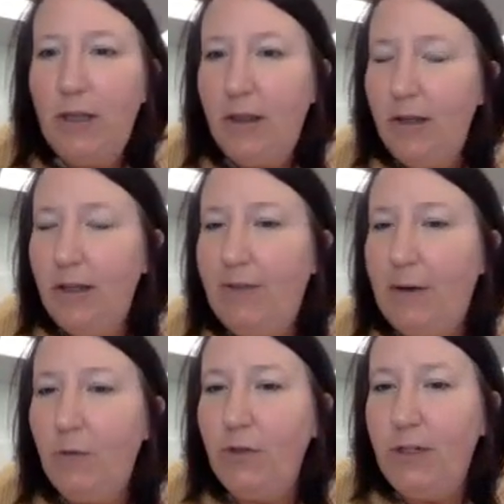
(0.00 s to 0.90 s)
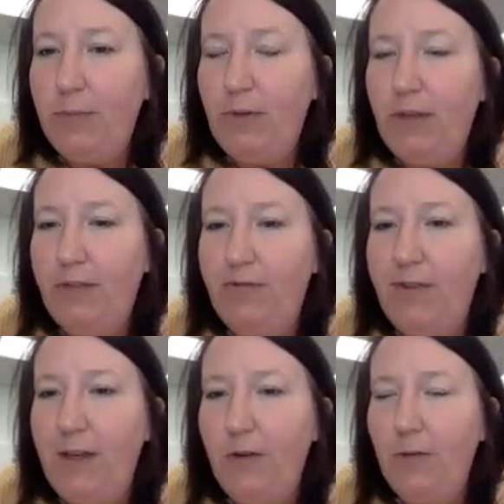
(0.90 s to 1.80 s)
If I want you to put the
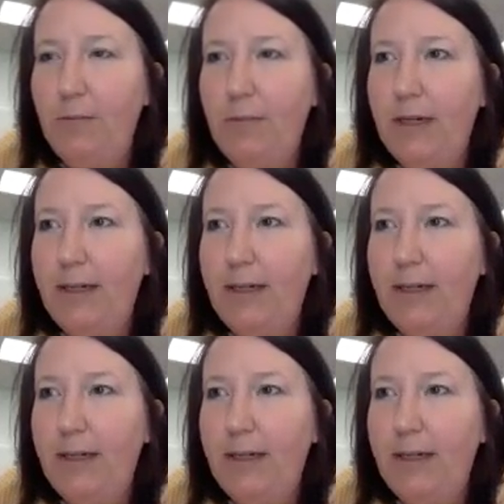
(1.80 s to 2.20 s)
film